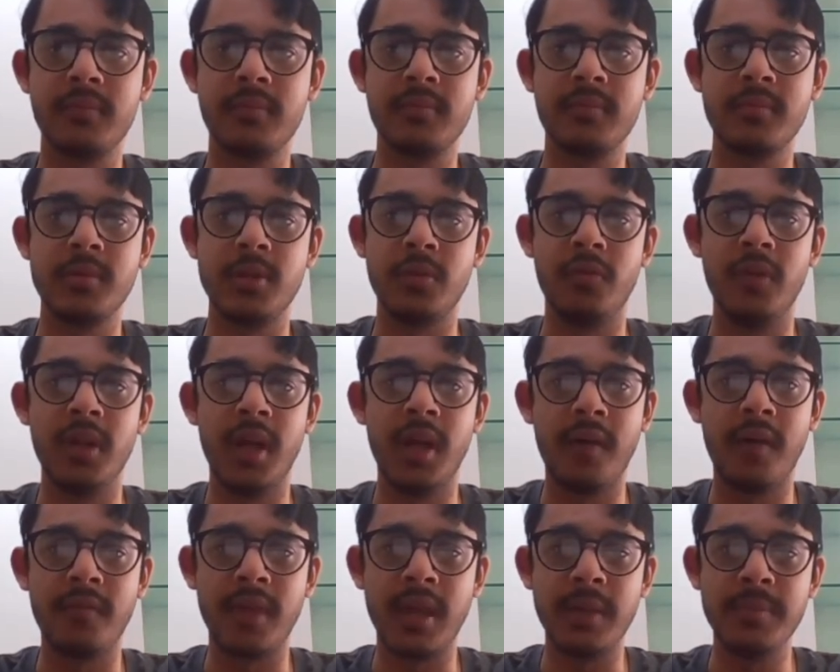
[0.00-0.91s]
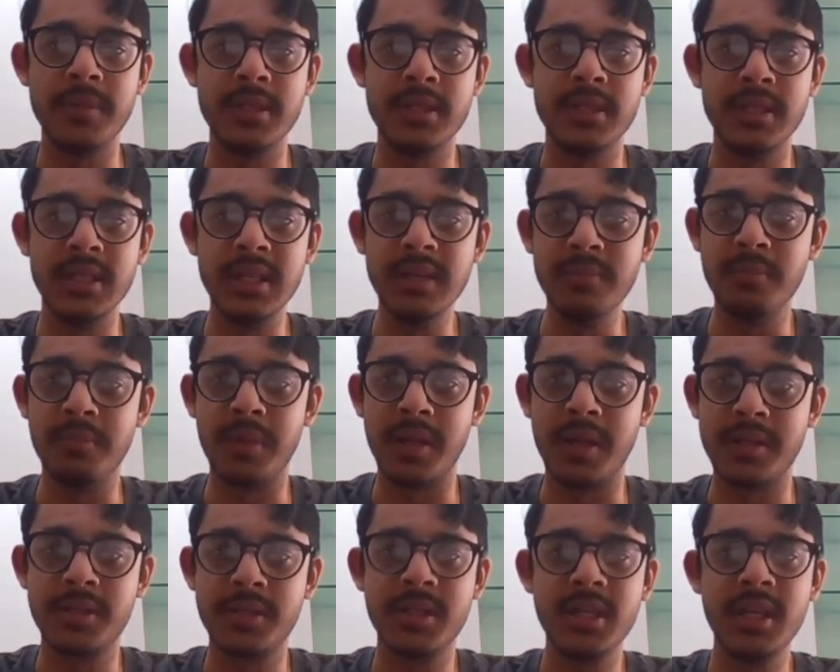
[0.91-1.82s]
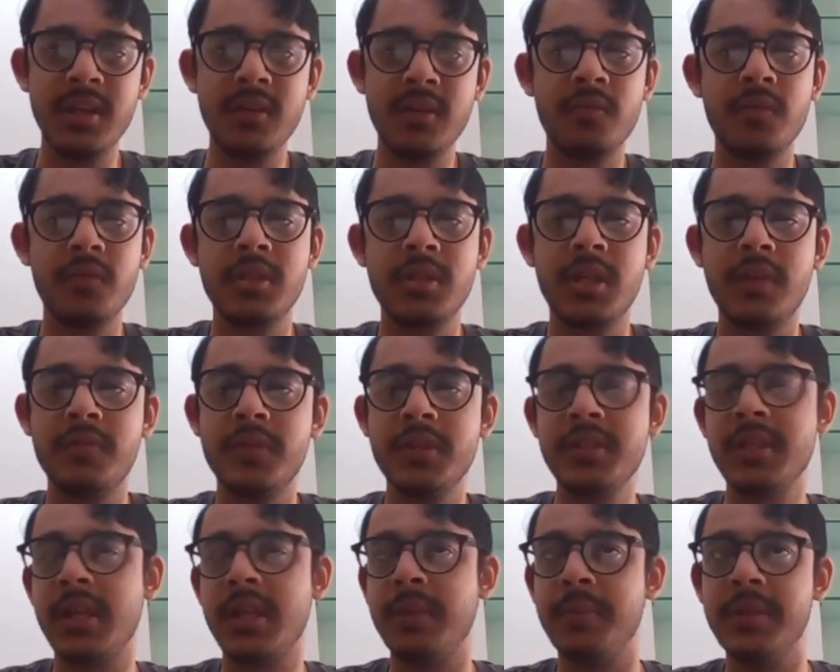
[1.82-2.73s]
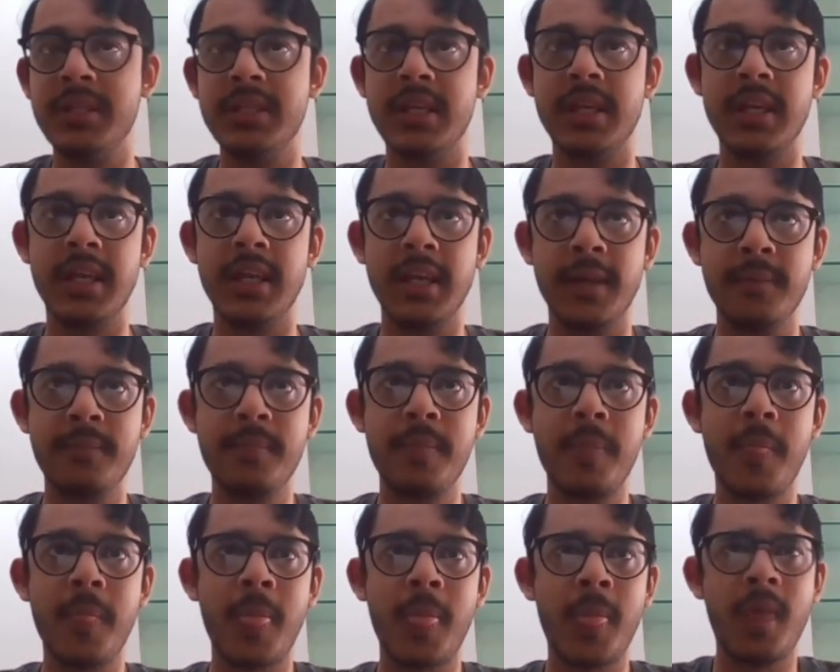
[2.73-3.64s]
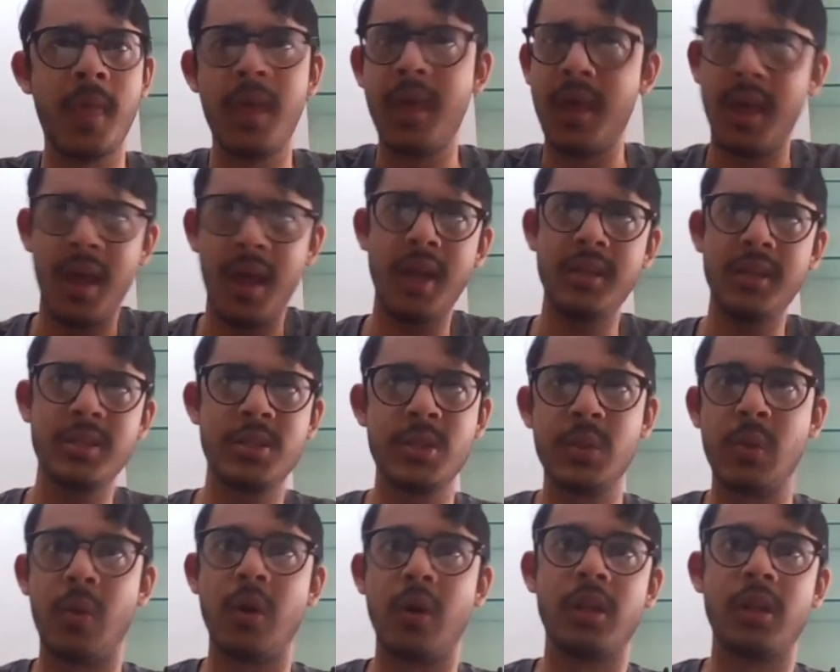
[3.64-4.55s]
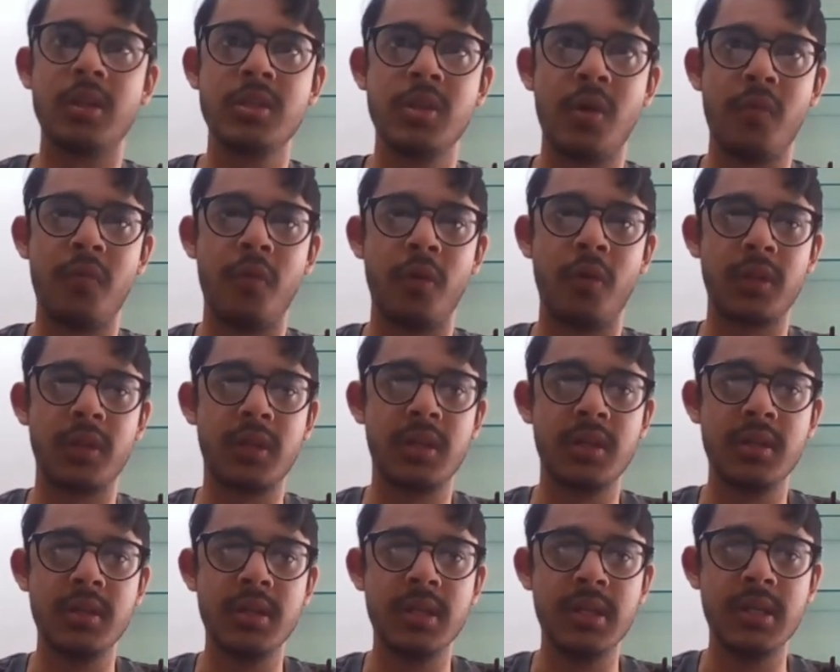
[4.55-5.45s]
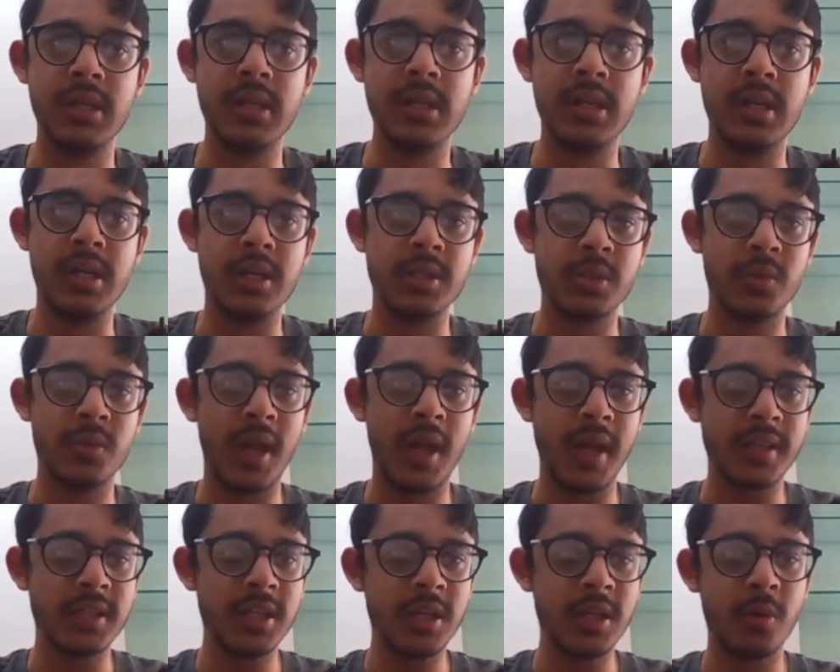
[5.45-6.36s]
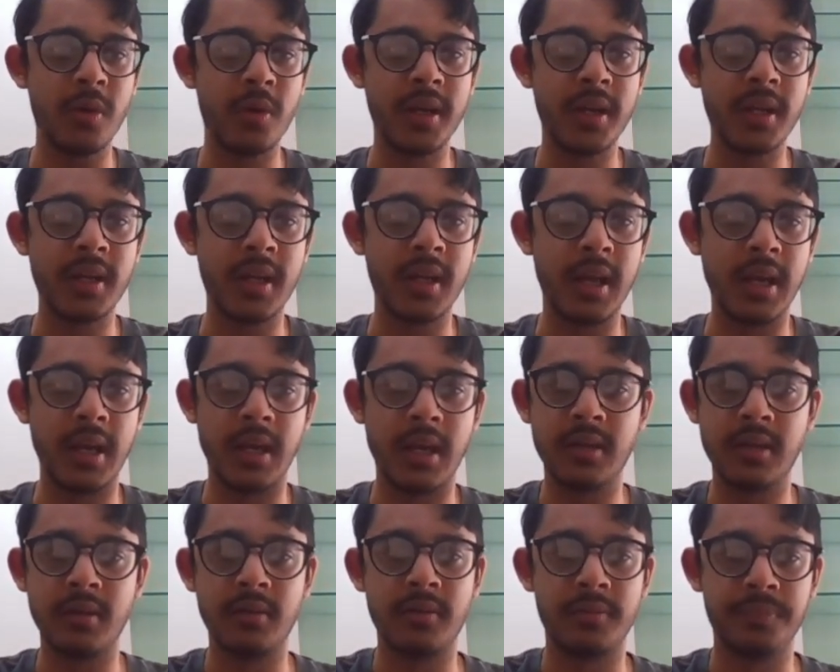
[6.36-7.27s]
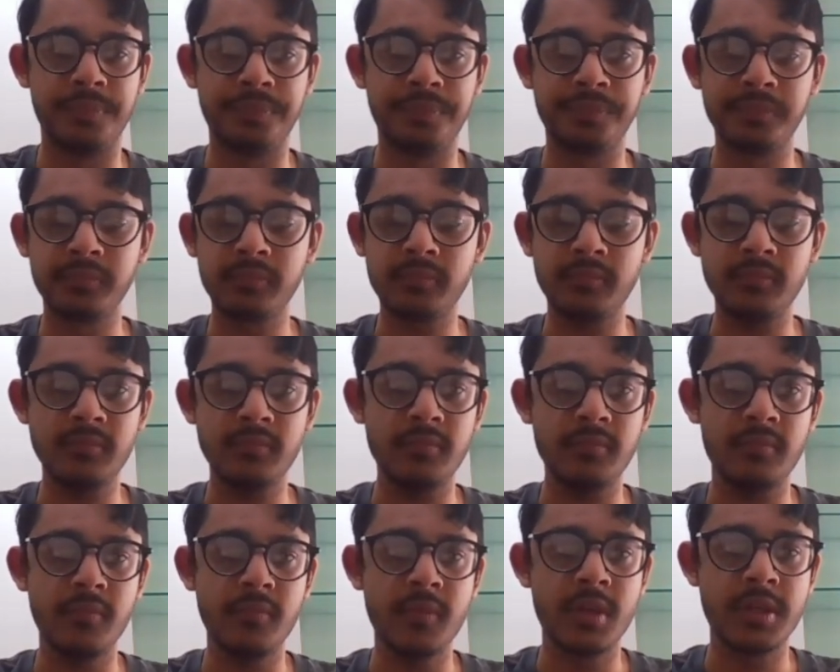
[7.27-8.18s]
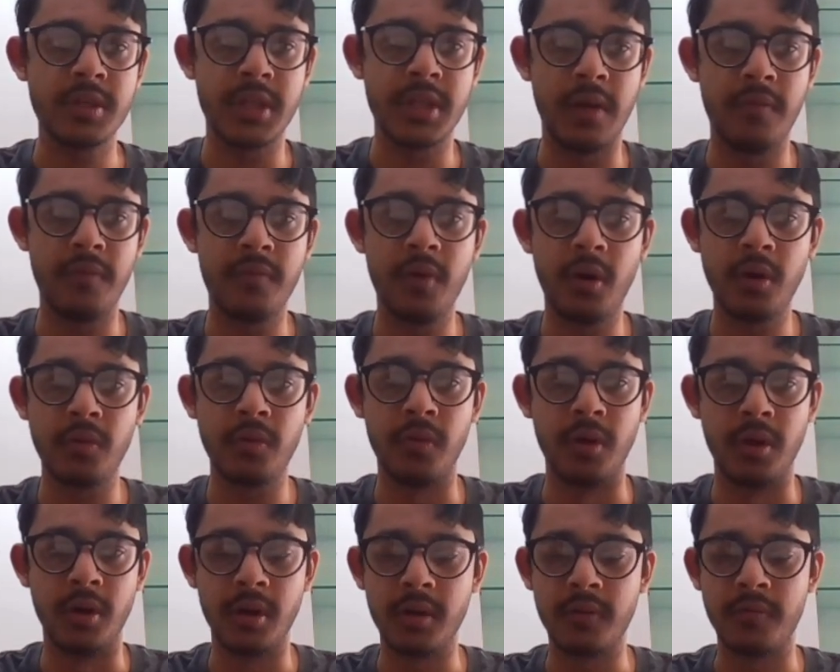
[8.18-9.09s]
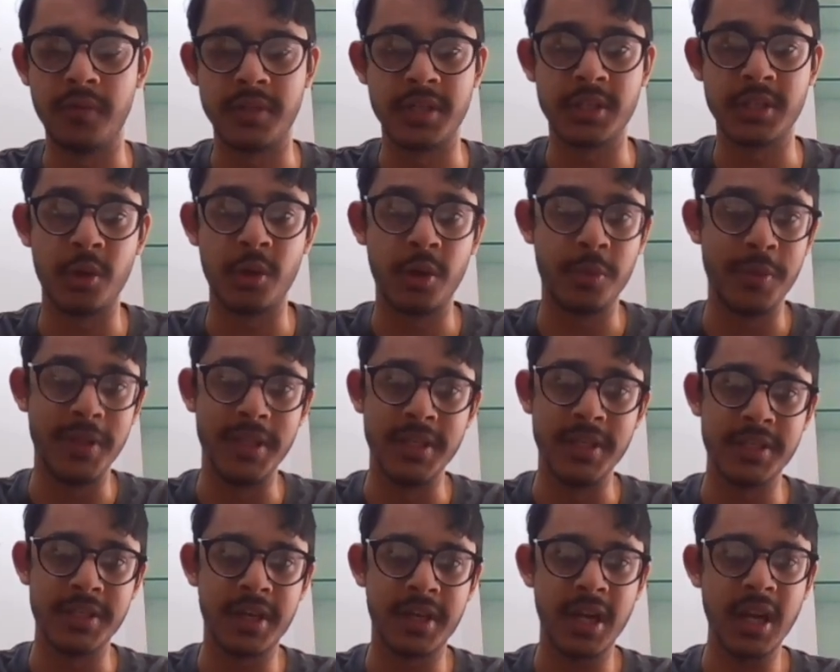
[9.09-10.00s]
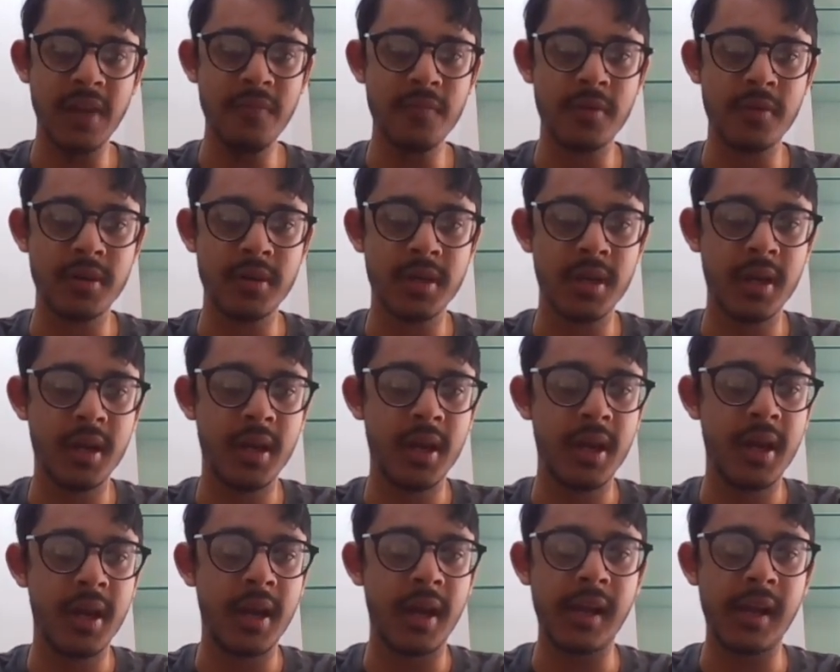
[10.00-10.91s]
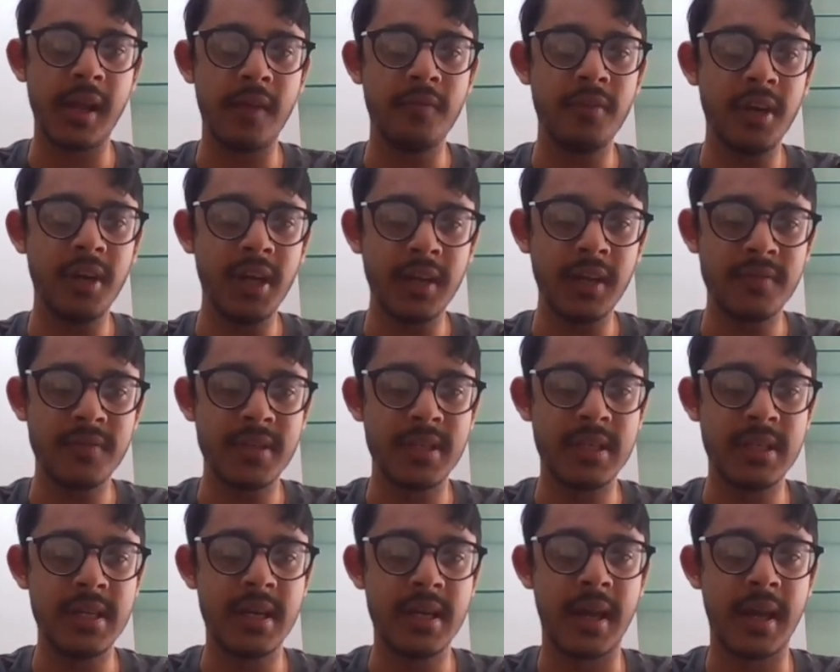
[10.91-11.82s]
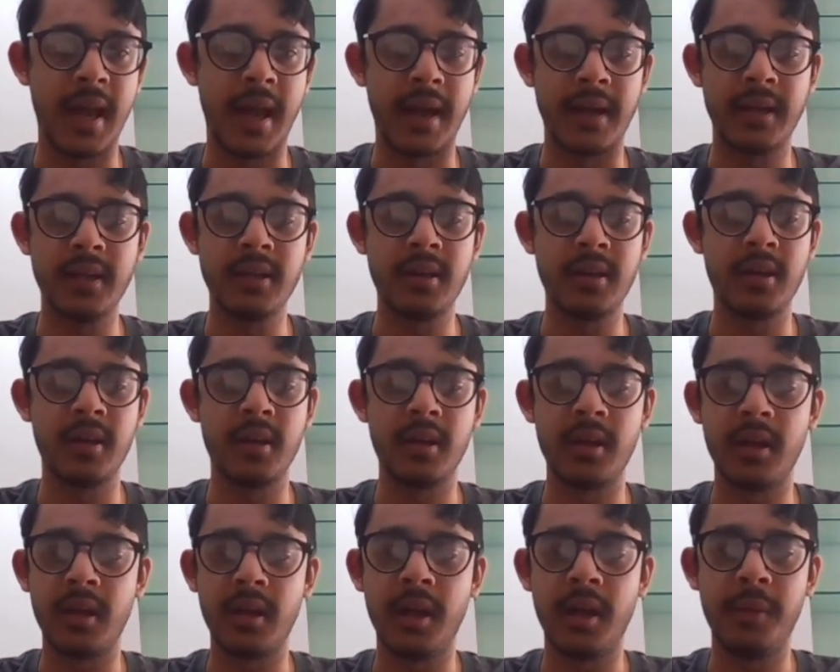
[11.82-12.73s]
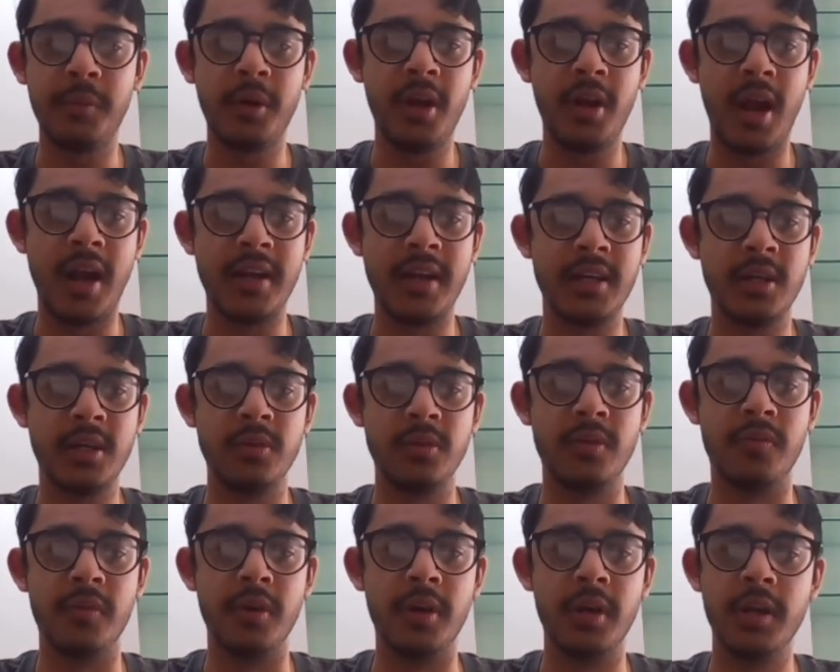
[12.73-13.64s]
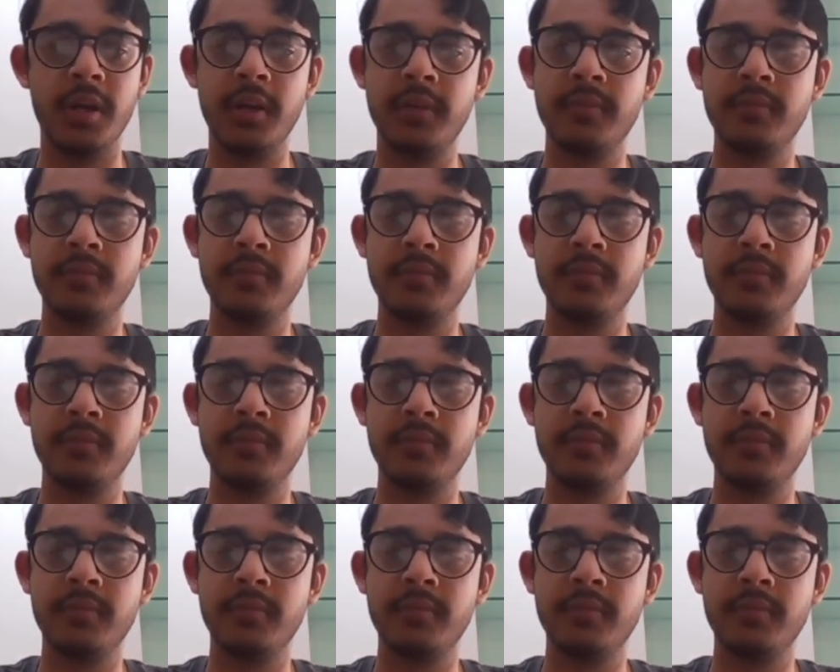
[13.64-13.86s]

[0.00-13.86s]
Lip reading: So we'll have ABC plus D, which gives us ABCD, and so on and so forth. So we'll actually go ahead and create a self.word, which is going to be the stream word. And every time we see a character, I'm going to add it to the word.